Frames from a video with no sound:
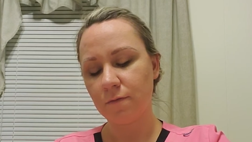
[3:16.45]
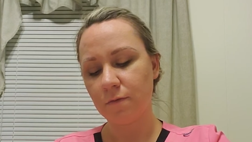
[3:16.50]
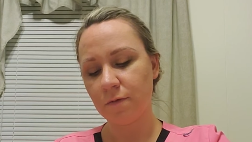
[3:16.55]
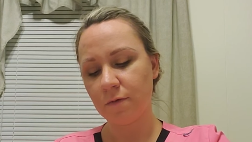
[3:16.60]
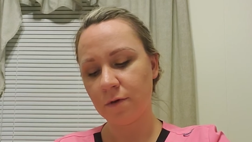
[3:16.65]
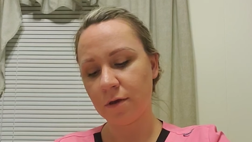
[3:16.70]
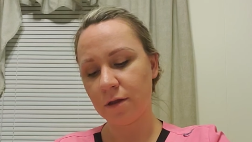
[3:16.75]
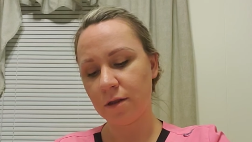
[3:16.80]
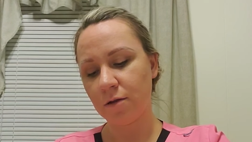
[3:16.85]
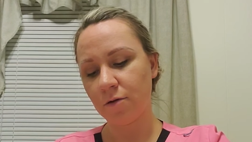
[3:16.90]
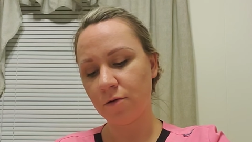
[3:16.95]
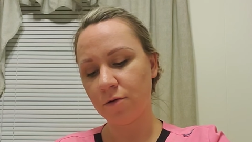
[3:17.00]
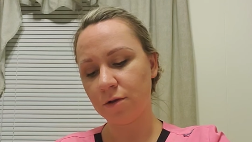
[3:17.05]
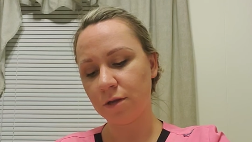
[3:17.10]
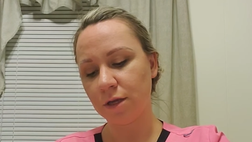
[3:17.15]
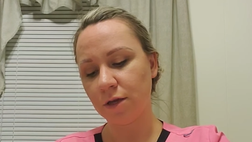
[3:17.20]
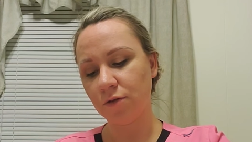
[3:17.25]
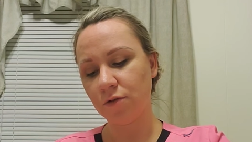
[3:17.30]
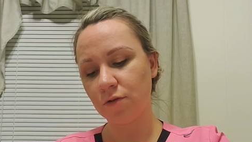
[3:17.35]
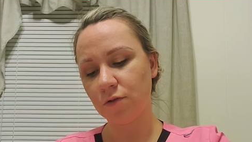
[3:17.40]
and on
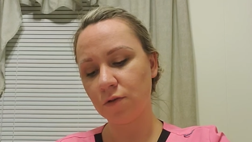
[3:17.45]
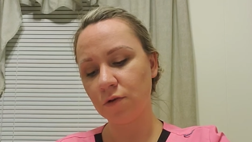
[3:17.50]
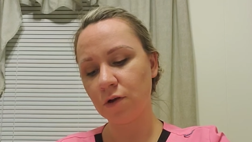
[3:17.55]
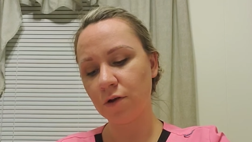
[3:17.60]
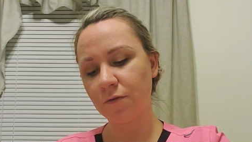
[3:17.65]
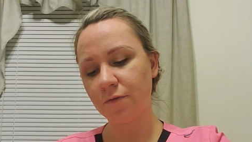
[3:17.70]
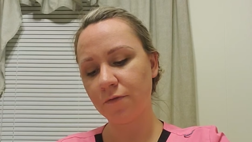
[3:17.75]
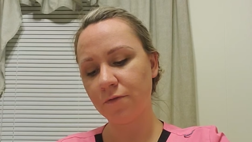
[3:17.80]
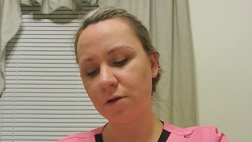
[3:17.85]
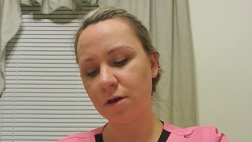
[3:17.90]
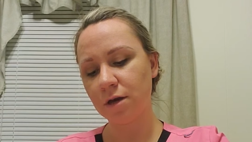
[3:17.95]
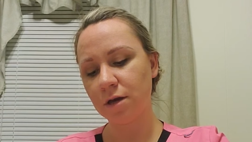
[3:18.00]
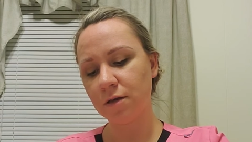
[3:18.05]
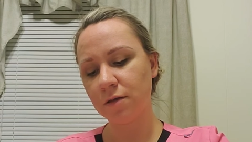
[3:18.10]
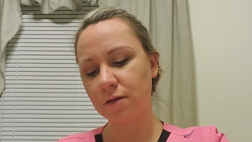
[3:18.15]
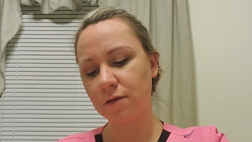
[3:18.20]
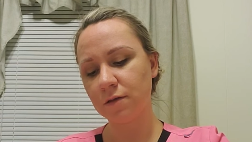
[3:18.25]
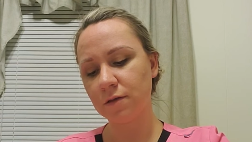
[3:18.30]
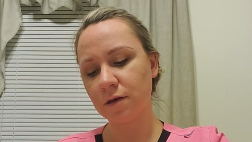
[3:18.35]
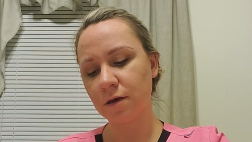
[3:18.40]
each
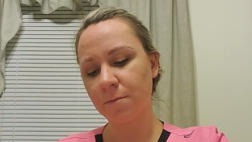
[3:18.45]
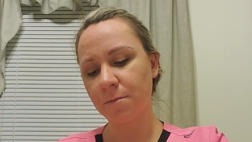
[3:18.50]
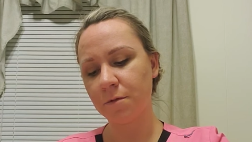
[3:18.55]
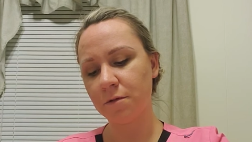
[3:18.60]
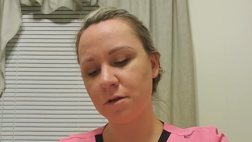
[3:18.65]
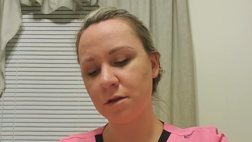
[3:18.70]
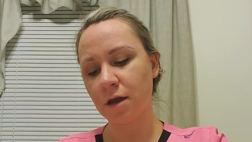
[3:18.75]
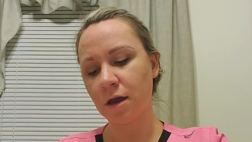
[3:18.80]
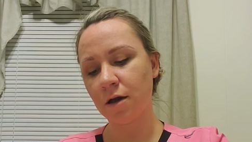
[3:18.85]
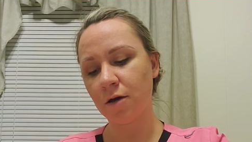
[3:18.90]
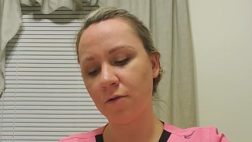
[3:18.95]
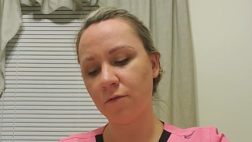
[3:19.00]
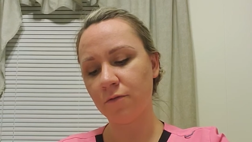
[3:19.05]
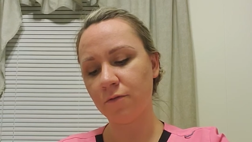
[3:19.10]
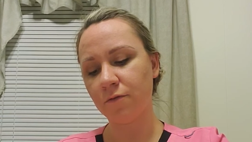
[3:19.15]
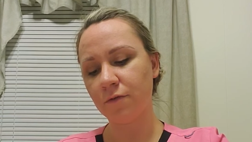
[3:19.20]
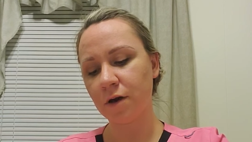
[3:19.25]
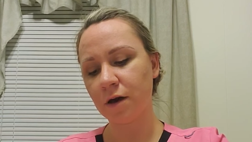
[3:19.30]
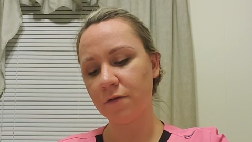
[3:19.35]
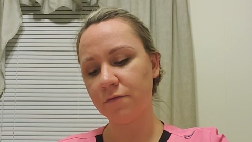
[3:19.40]
surface, up and
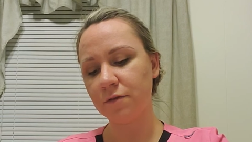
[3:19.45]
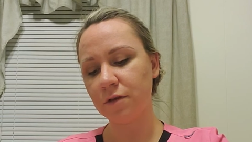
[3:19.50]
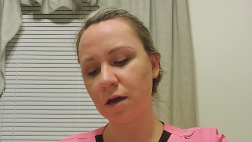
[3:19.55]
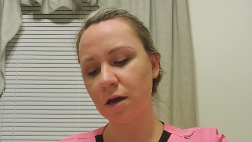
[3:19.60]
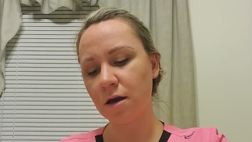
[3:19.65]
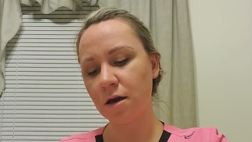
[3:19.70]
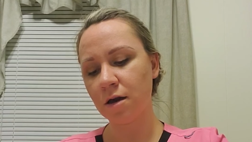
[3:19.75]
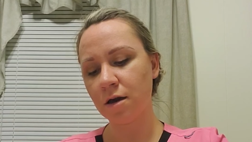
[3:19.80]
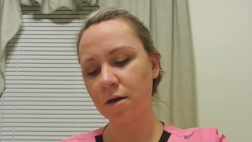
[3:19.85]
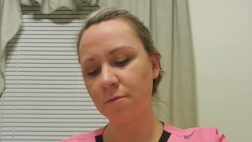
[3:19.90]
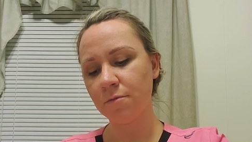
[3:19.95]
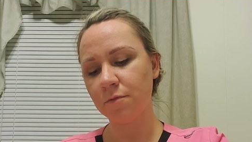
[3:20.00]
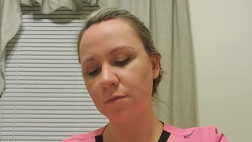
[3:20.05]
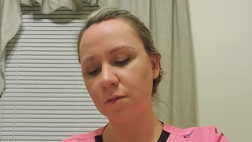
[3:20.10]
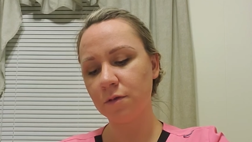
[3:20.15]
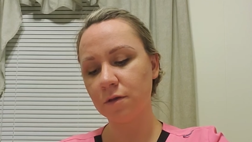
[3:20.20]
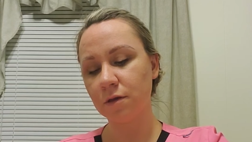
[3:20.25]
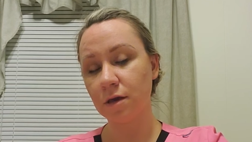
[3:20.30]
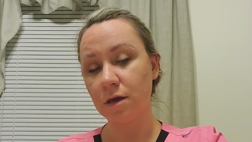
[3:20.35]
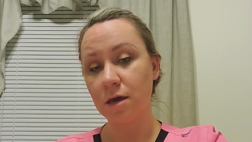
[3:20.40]
down 5
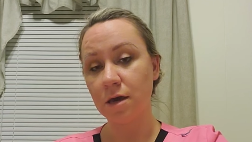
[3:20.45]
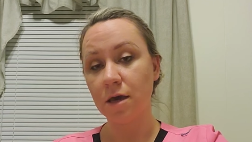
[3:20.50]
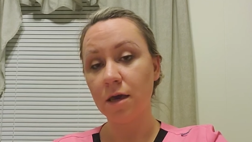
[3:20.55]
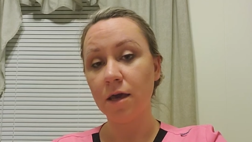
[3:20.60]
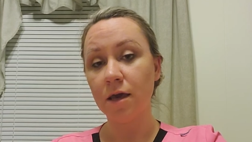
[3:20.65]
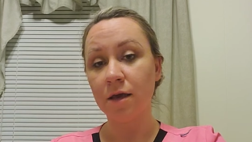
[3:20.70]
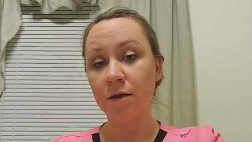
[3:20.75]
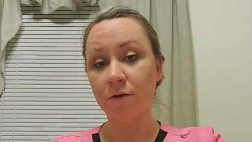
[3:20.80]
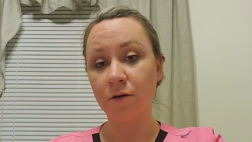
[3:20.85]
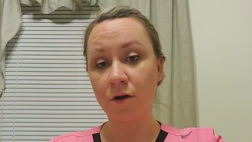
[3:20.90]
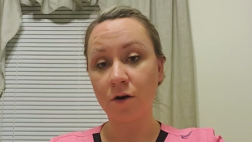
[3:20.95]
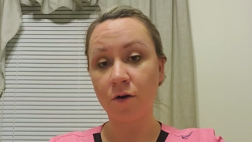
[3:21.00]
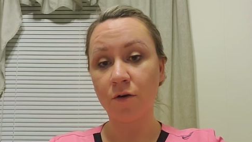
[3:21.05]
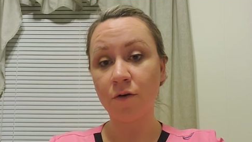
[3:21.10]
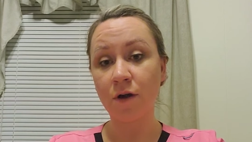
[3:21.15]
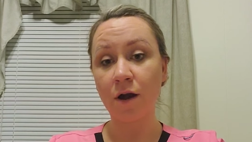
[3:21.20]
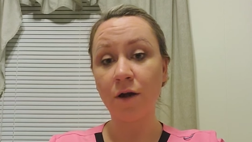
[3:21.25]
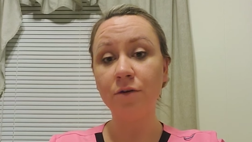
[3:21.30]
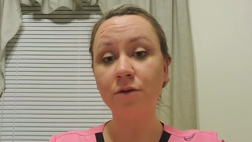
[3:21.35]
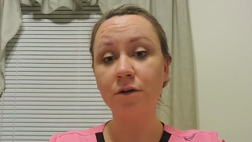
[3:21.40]
times, and go
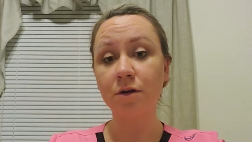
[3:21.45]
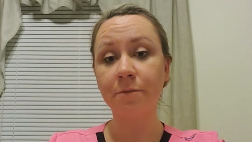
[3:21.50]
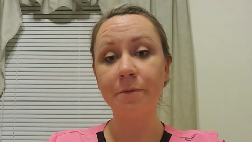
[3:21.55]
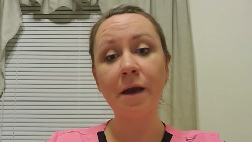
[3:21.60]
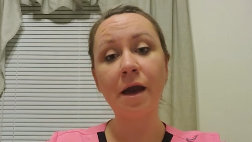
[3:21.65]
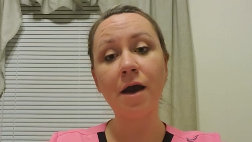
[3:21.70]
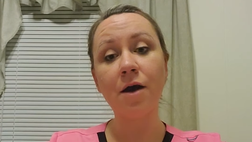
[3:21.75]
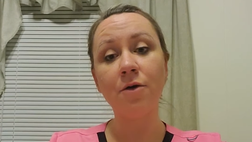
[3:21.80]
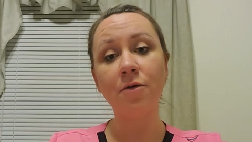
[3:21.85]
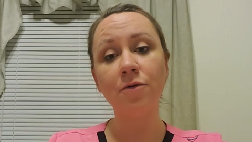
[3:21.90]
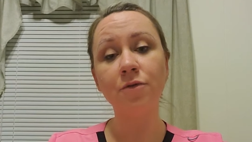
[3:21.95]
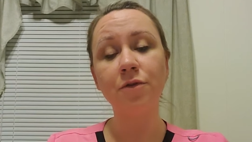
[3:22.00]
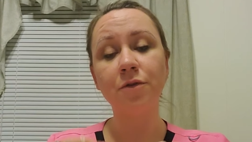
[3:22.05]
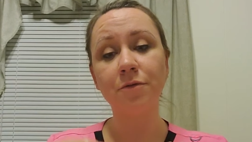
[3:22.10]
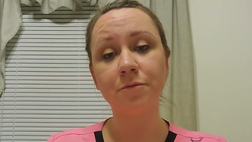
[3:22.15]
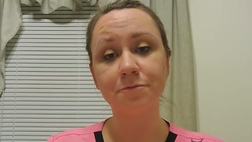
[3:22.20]
around her mouth.